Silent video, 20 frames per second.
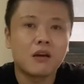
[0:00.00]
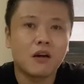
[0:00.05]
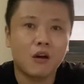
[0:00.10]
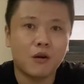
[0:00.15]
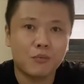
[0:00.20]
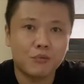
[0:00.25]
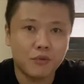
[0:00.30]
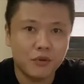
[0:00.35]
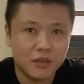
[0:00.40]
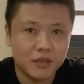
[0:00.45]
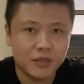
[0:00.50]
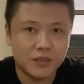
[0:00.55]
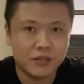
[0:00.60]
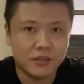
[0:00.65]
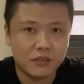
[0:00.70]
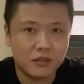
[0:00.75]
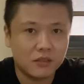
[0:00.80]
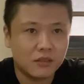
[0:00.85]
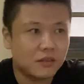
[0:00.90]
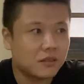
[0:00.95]

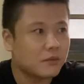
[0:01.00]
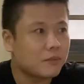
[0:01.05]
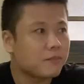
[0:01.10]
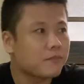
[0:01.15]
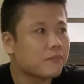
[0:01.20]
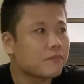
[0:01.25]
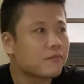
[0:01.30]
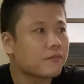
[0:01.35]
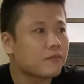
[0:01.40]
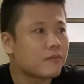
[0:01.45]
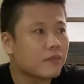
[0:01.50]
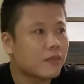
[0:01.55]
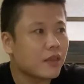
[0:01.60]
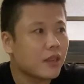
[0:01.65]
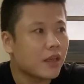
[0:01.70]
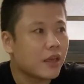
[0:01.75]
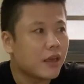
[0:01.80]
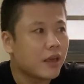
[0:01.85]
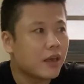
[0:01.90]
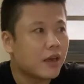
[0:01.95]
operations.
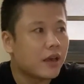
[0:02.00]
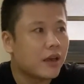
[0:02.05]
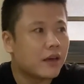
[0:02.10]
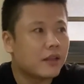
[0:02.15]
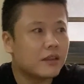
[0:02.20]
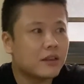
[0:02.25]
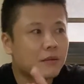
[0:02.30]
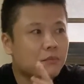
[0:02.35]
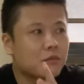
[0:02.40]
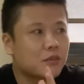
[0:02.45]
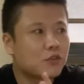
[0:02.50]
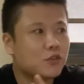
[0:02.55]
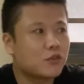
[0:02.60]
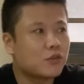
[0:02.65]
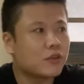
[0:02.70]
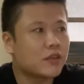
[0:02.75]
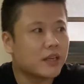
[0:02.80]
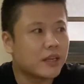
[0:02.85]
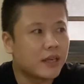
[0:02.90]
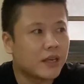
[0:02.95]
And number
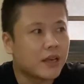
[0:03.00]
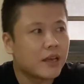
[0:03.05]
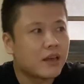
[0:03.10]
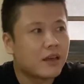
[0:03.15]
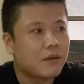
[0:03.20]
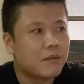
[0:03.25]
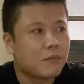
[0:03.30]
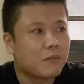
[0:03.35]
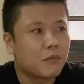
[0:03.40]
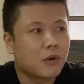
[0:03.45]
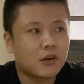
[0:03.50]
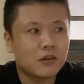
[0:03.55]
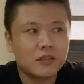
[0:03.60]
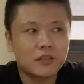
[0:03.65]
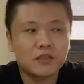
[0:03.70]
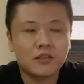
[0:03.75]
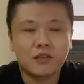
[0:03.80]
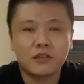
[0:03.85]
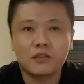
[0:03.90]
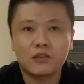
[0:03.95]
three,
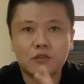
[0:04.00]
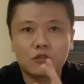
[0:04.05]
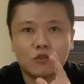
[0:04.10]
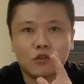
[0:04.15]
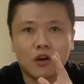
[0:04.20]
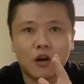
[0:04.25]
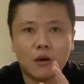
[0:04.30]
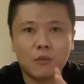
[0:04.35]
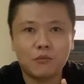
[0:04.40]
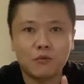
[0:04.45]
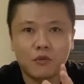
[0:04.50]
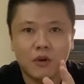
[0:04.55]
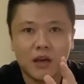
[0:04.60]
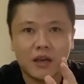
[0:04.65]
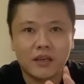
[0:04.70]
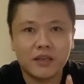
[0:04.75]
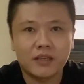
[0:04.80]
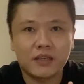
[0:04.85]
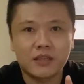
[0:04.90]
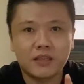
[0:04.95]
monitor top
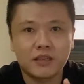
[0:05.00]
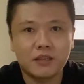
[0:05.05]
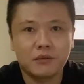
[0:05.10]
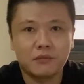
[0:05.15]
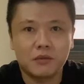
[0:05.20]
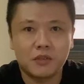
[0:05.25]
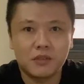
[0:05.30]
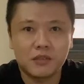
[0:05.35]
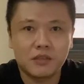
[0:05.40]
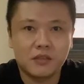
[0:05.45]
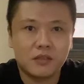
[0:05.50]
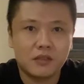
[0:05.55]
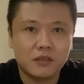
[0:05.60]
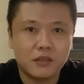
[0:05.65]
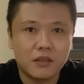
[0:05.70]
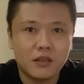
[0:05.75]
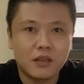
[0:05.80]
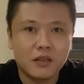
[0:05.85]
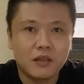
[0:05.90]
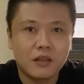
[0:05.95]
ranking keywords.
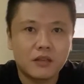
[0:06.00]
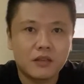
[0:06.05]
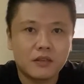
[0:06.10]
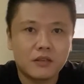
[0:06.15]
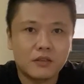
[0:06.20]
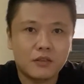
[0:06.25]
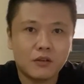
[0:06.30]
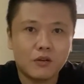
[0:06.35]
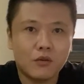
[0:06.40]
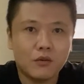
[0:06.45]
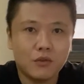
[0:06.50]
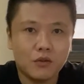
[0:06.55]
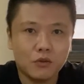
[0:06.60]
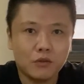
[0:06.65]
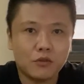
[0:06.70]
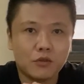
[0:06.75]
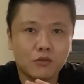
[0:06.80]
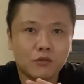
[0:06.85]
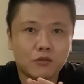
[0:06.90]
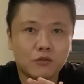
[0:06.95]
So you
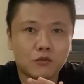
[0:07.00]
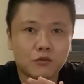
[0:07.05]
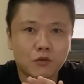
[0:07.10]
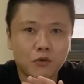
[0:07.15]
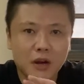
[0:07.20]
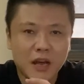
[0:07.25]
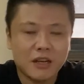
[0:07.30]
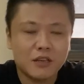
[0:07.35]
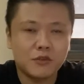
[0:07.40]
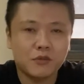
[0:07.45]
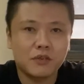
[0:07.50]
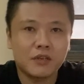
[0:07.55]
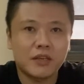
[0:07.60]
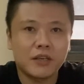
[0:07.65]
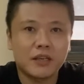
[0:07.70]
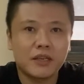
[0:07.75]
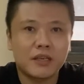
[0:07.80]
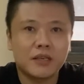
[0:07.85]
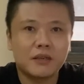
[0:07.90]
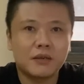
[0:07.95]
should
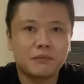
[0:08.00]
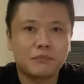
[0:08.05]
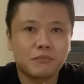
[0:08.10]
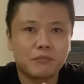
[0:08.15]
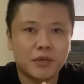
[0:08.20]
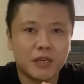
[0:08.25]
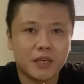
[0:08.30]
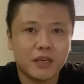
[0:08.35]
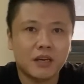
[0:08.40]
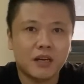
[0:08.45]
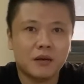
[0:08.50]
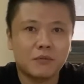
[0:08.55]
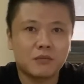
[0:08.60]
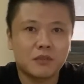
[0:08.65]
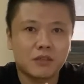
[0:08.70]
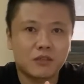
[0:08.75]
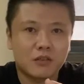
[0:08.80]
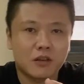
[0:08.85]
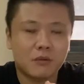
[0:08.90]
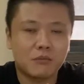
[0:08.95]
gradually pick up
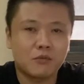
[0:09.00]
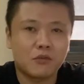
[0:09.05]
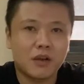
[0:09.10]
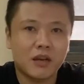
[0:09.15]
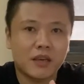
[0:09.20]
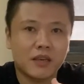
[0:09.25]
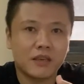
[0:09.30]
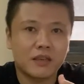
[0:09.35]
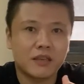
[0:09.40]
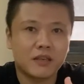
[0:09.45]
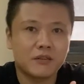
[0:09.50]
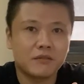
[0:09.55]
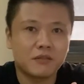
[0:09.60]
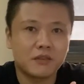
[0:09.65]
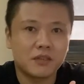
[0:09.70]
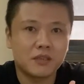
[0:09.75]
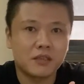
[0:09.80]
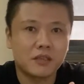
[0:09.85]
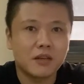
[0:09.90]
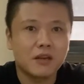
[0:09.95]
the top ranking
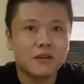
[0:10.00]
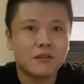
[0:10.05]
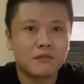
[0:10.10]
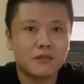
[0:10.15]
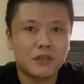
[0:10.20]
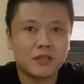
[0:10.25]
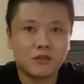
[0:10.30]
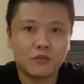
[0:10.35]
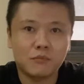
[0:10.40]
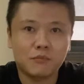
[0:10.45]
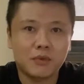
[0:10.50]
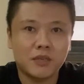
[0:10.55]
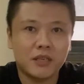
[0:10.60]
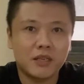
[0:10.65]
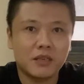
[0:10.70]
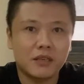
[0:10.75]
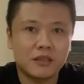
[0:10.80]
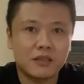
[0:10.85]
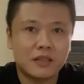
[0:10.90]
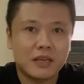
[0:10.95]
keywords, which should
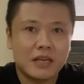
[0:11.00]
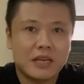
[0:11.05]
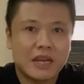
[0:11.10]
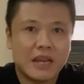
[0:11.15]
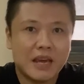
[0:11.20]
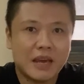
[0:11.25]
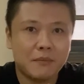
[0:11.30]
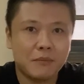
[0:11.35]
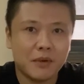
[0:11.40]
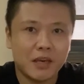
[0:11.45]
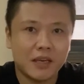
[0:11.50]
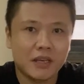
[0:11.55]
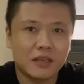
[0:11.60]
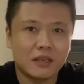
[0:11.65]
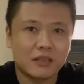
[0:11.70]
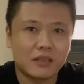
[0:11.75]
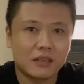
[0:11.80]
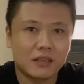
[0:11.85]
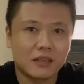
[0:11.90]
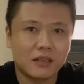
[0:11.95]
be a dynamic
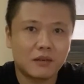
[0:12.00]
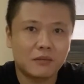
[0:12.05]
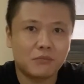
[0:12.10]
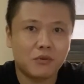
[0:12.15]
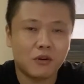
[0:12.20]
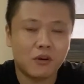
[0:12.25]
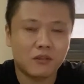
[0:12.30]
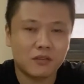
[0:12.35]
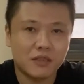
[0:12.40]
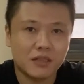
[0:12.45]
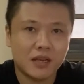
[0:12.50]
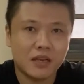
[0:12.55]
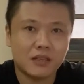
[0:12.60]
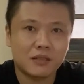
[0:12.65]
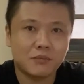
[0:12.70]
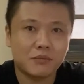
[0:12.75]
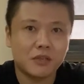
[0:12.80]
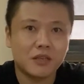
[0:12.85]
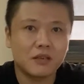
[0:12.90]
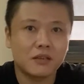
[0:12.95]

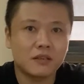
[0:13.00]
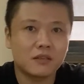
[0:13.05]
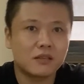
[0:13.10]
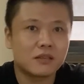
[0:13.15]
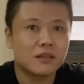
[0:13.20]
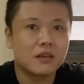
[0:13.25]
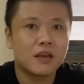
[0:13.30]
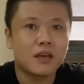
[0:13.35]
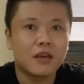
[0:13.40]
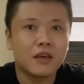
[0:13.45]
process, because